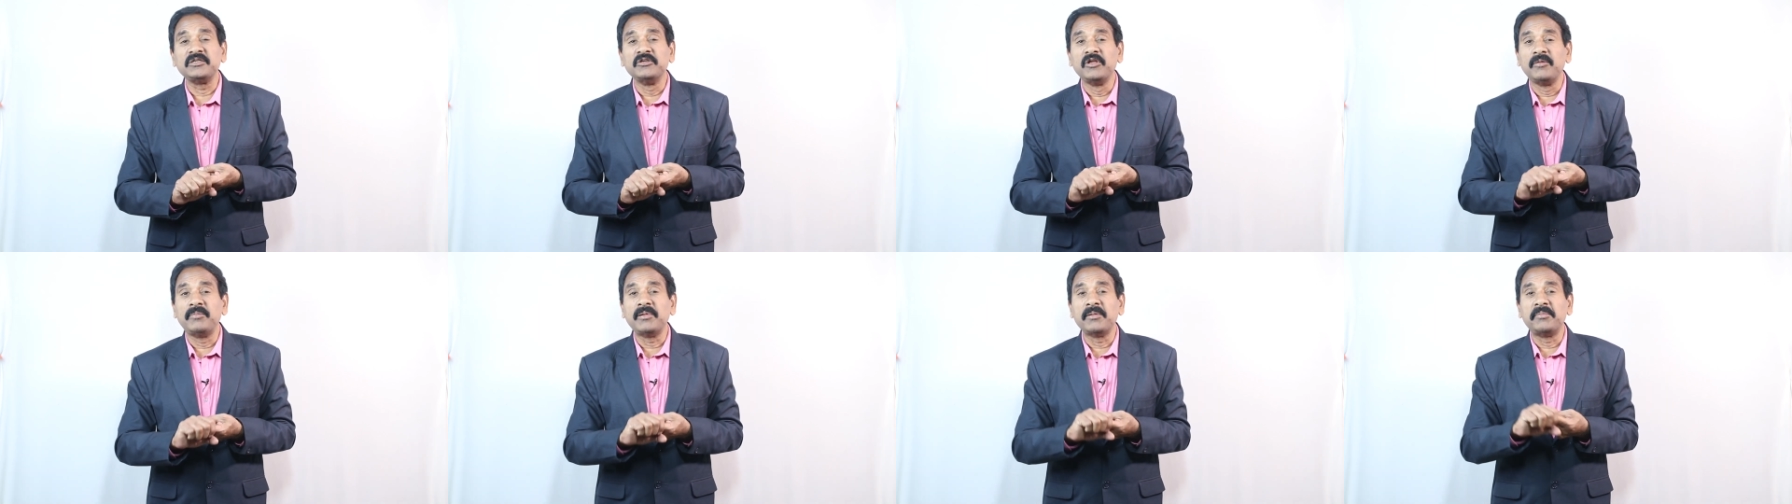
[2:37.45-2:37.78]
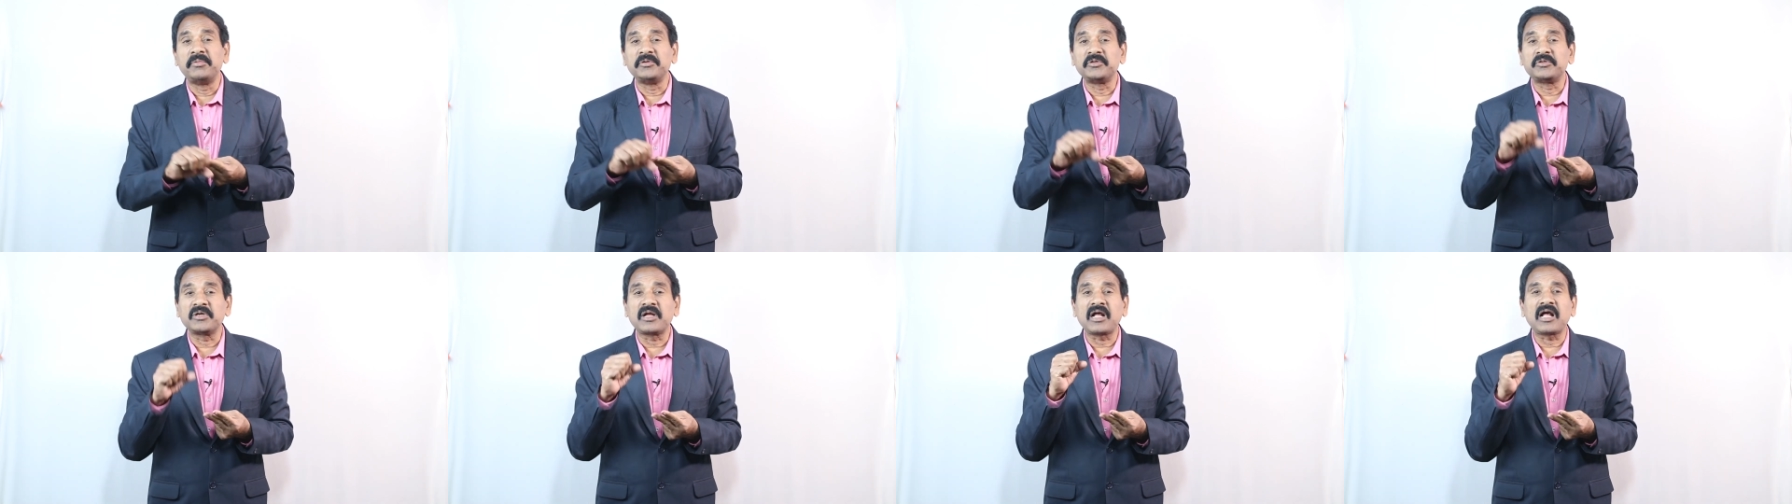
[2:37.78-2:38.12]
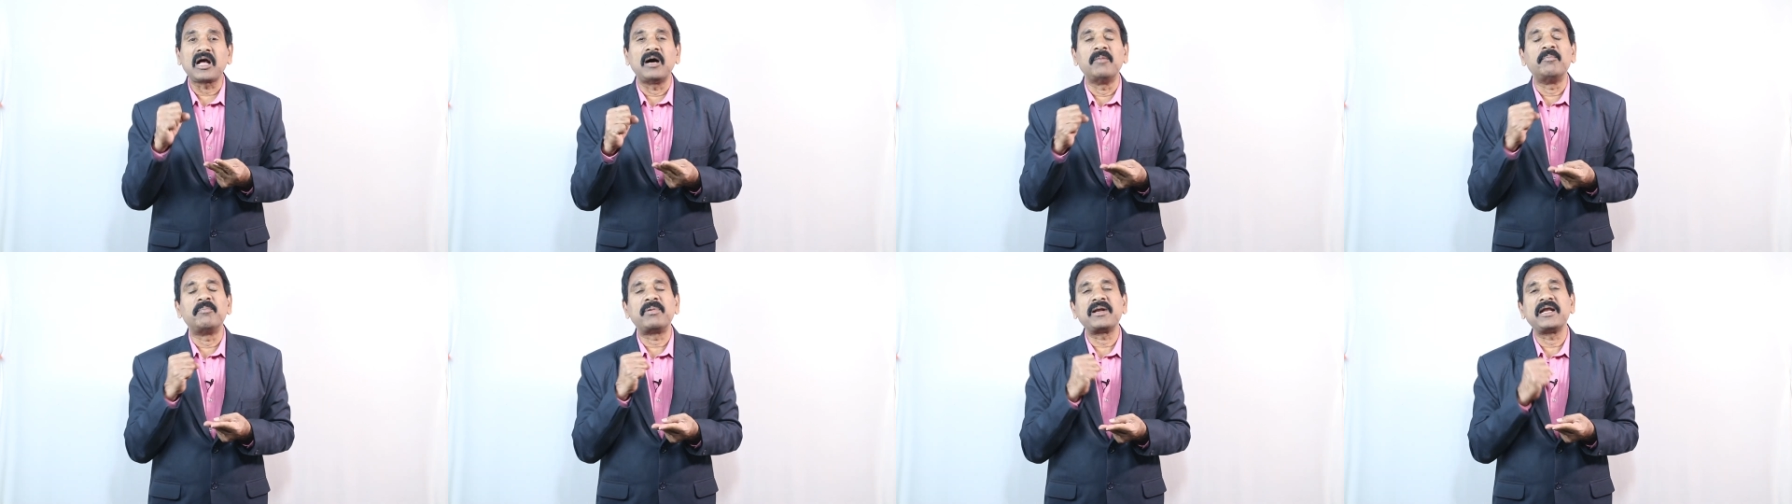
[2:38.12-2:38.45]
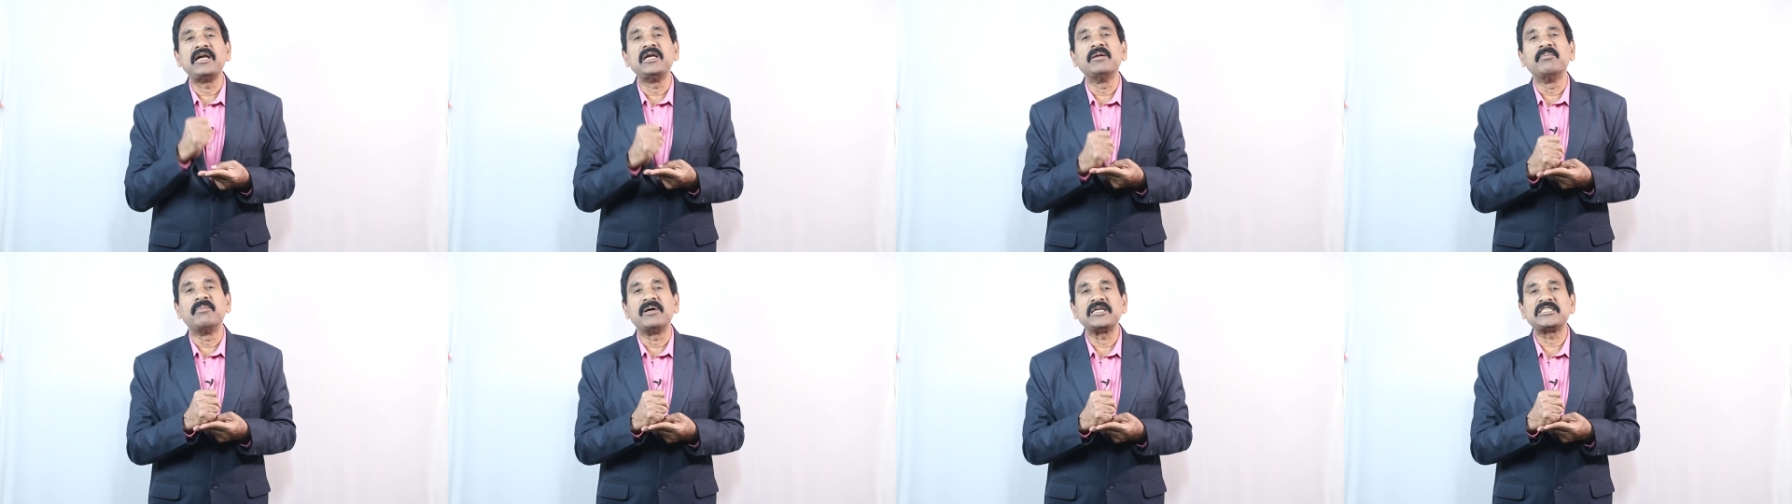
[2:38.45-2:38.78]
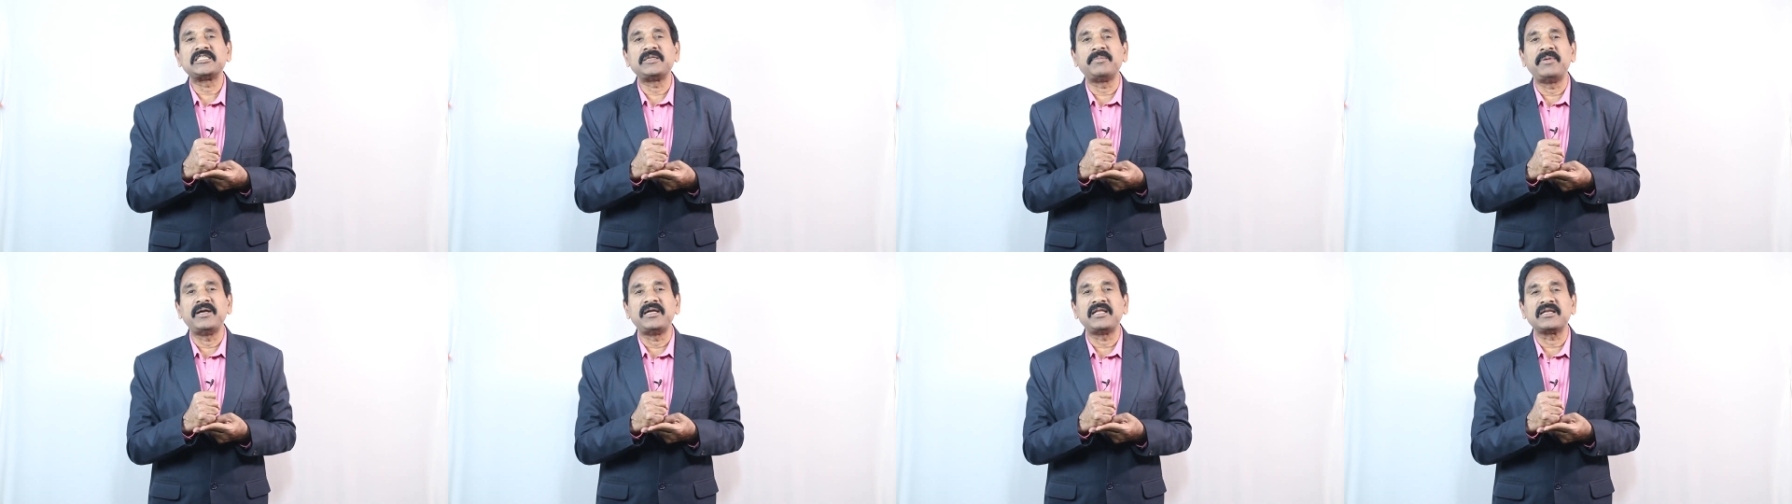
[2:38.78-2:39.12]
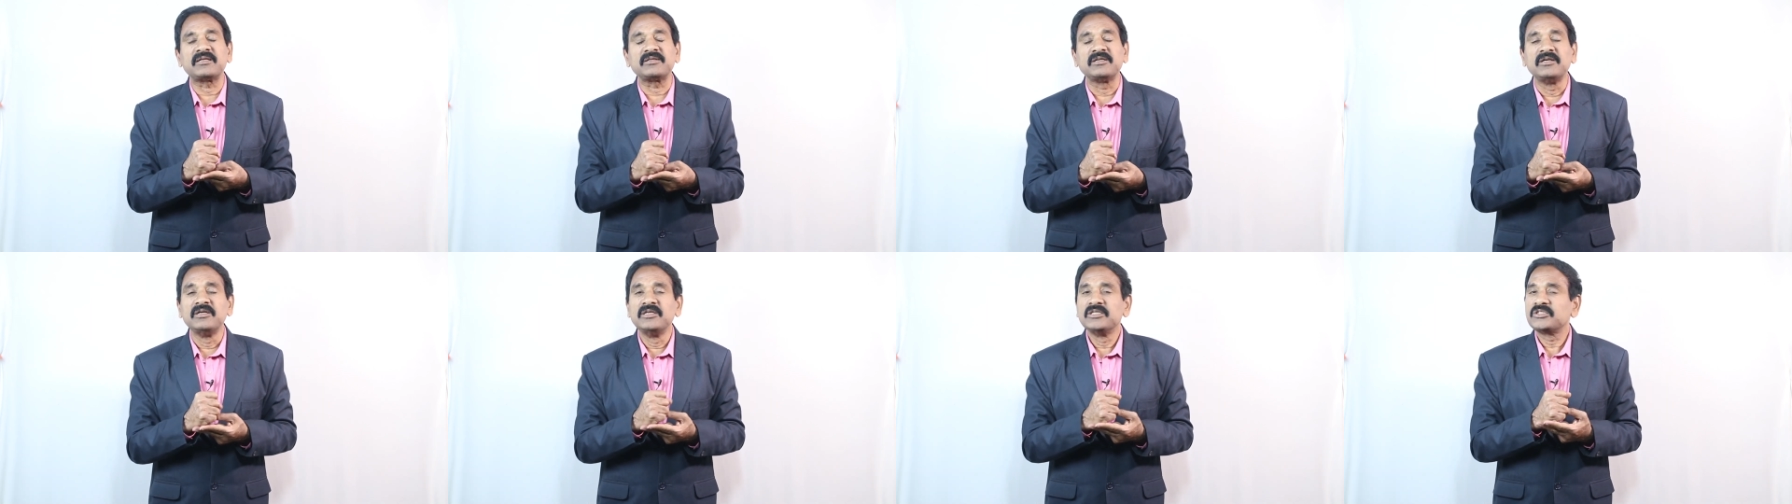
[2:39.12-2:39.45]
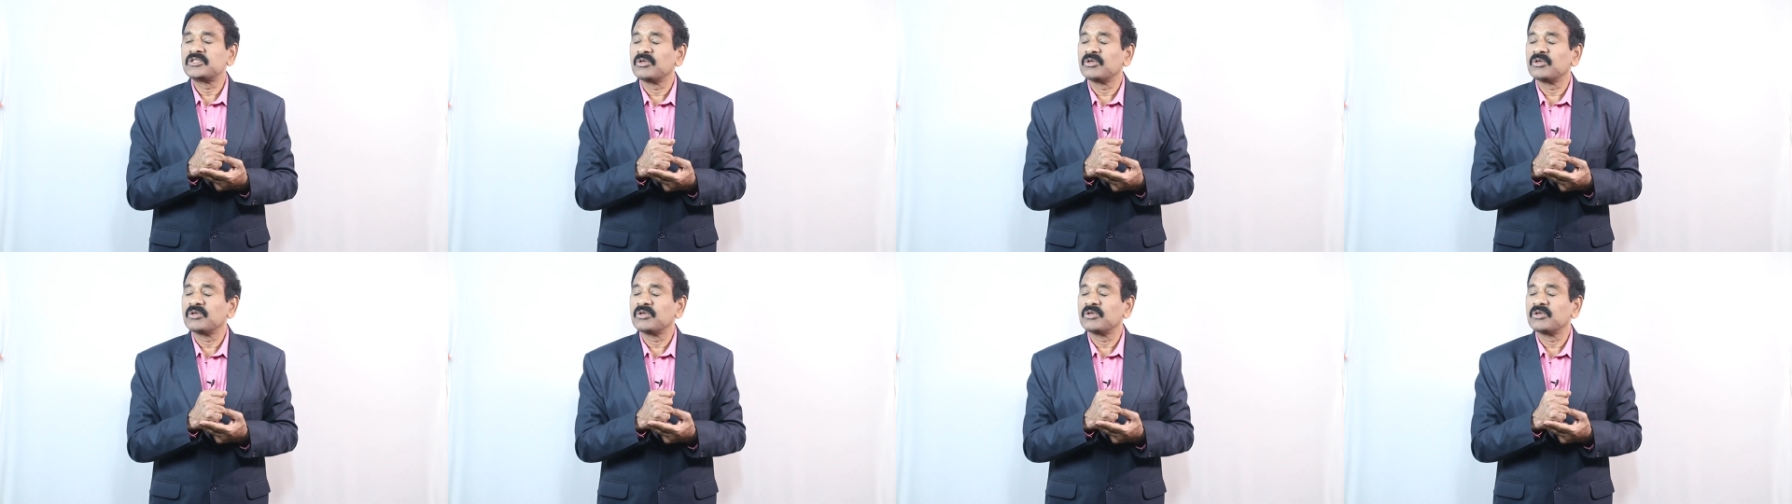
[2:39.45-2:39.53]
you will be able to comprehend much better.